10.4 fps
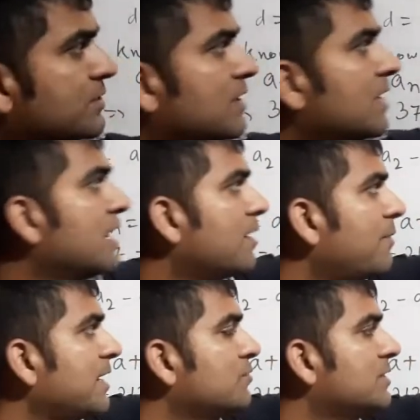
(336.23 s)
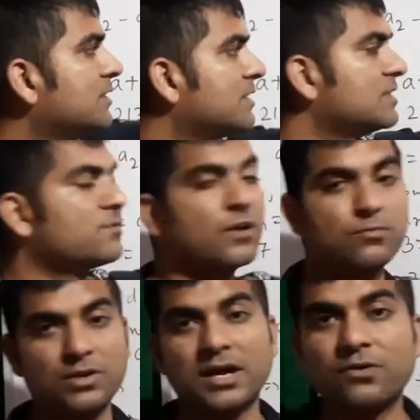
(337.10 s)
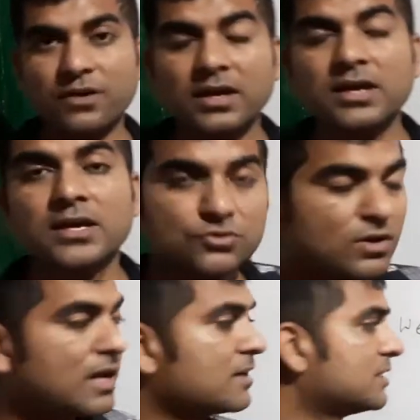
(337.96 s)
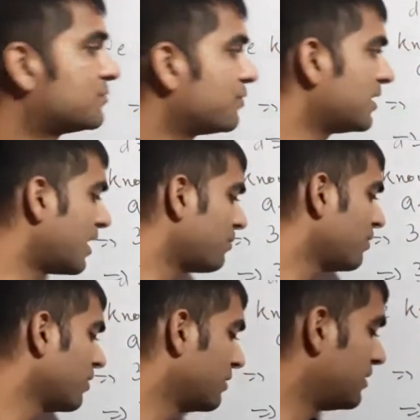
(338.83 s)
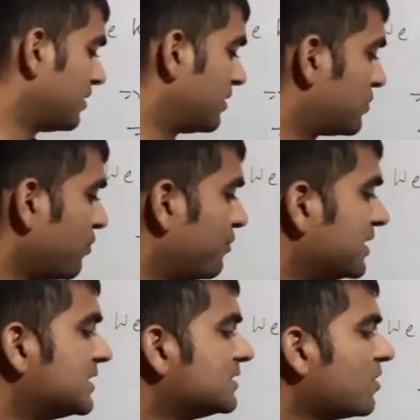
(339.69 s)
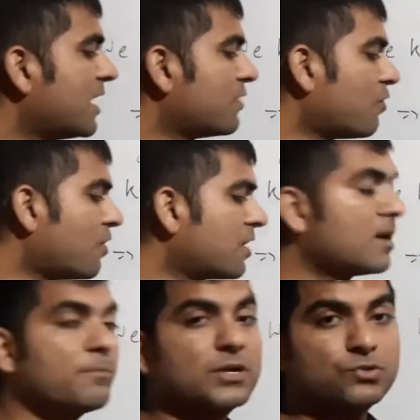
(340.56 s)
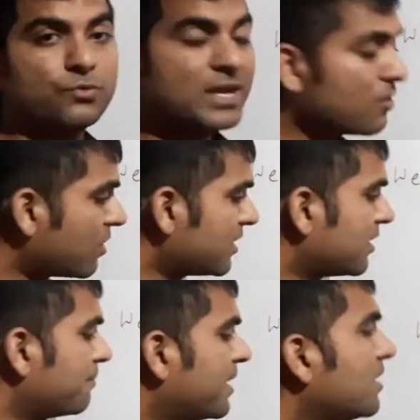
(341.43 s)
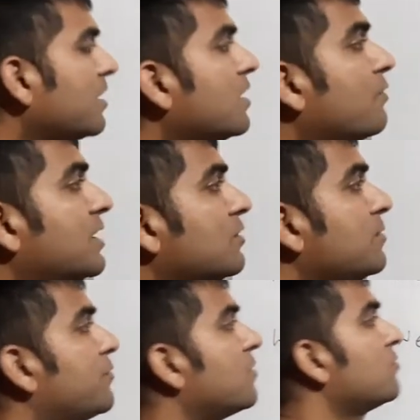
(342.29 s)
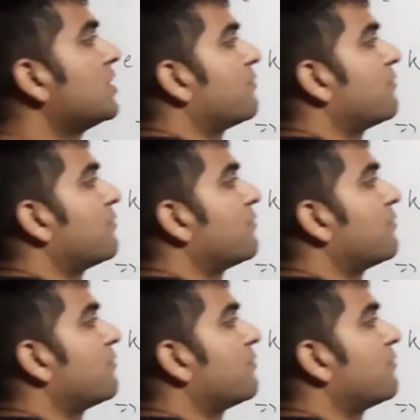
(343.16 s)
related by using this formula, okay? So learn this one now. So which is an odd number? So when odd number, what will be formula?